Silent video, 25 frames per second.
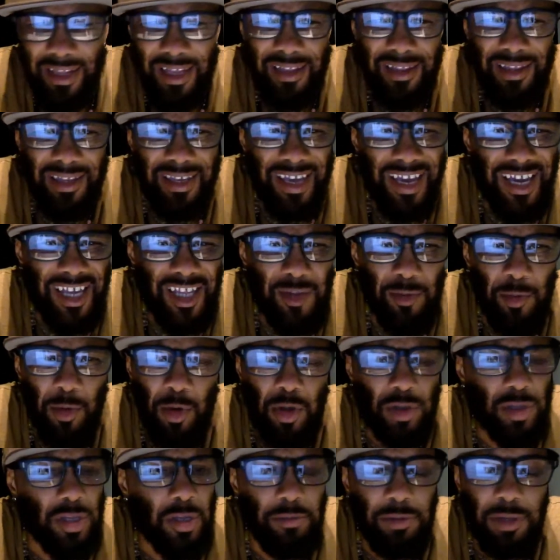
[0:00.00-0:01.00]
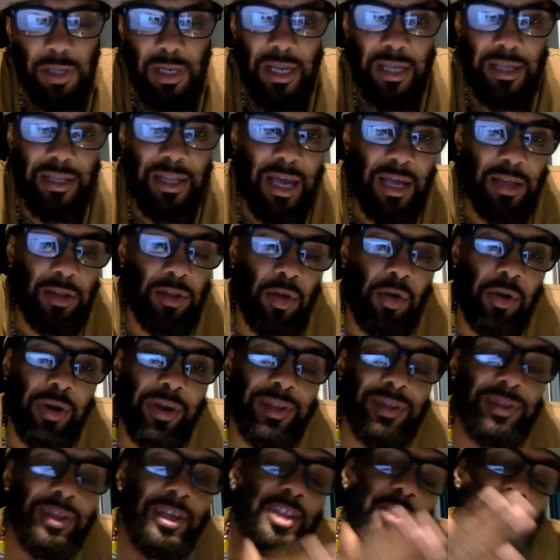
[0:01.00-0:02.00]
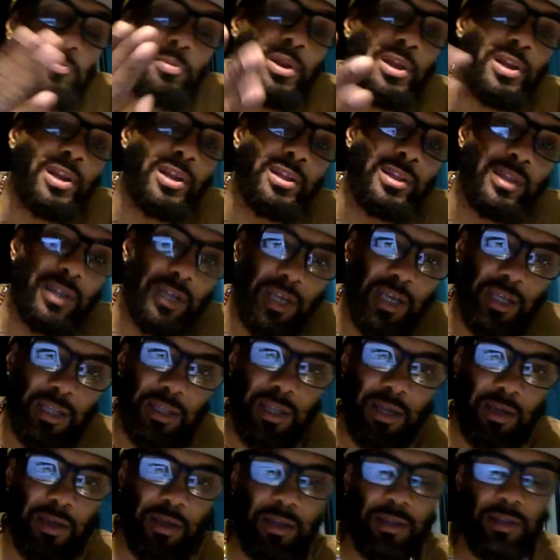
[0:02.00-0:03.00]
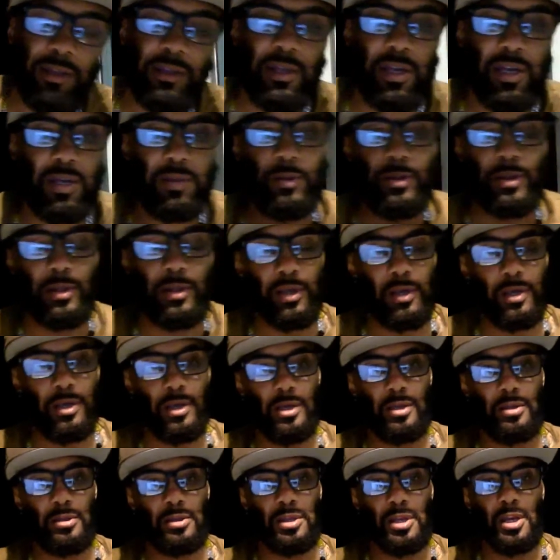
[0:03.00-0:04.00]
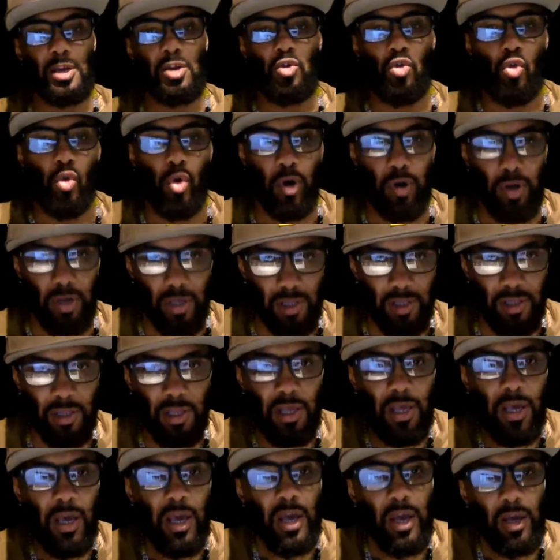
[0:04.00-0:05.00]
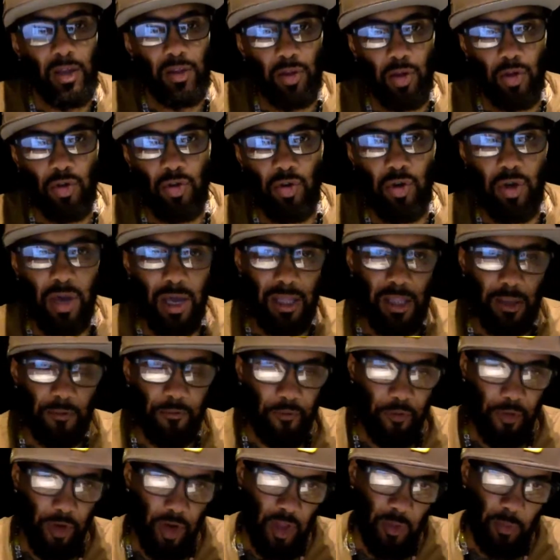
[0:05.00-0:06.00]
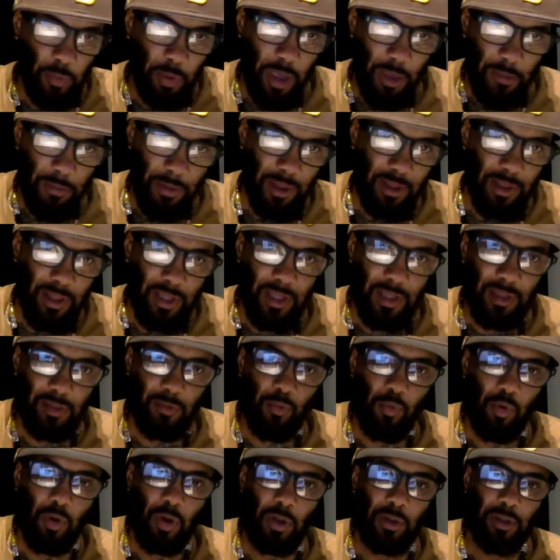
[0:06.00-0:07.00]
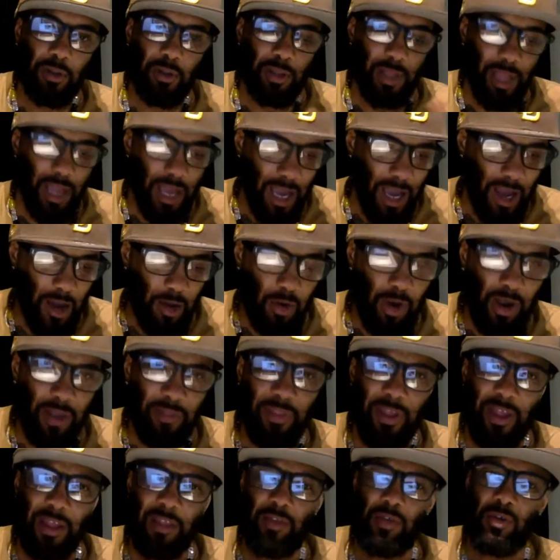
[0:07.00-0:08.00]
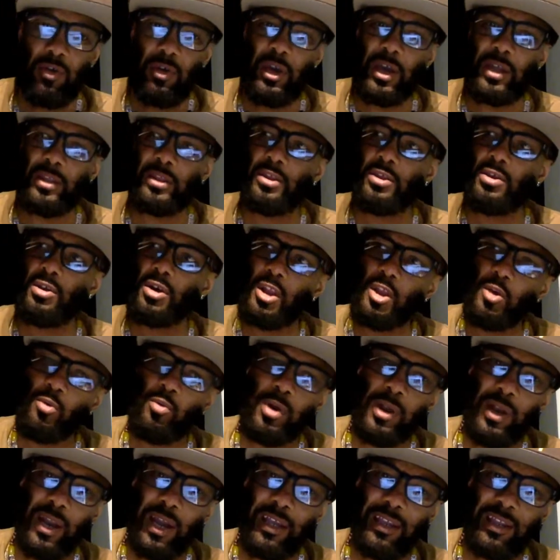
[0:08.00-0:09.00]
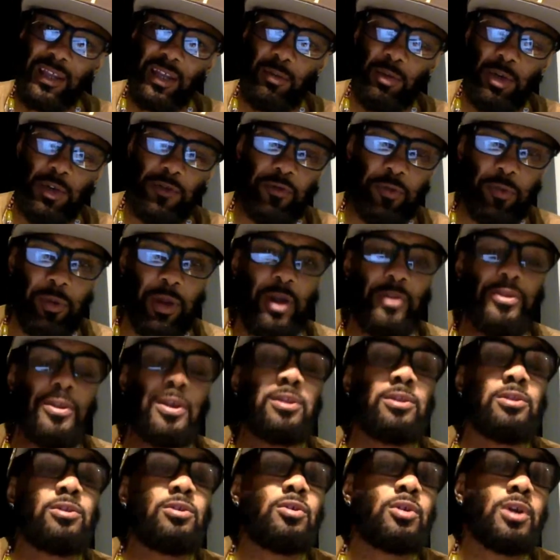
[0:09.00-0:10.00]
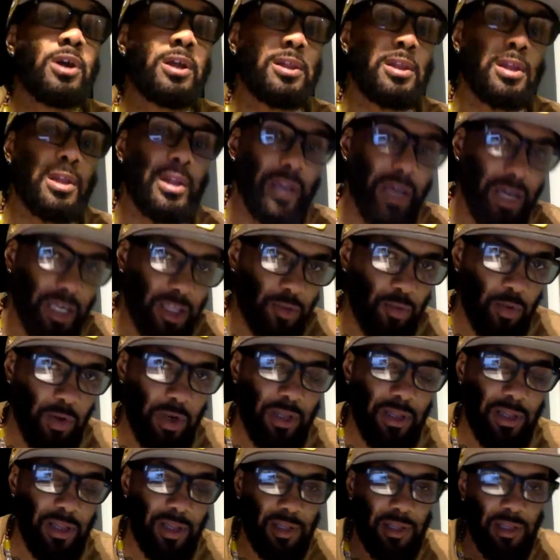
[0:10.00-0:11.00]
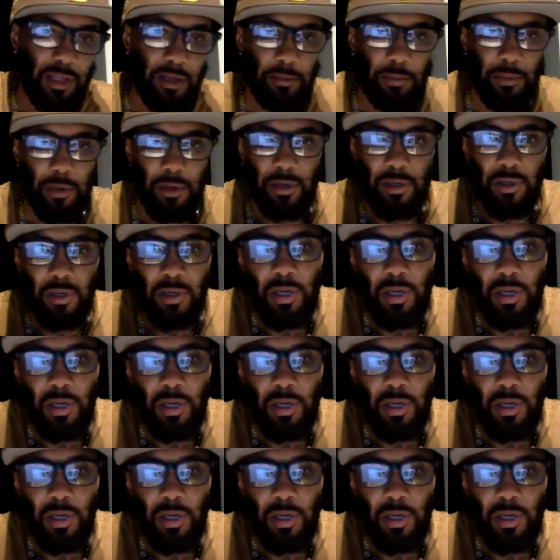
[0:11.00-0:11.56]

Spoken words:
the diezmo, something like that. So it's split in three quarters. So you get the first payment this one now, and then you get the other one like 3 months from now, and then you get the next one in December.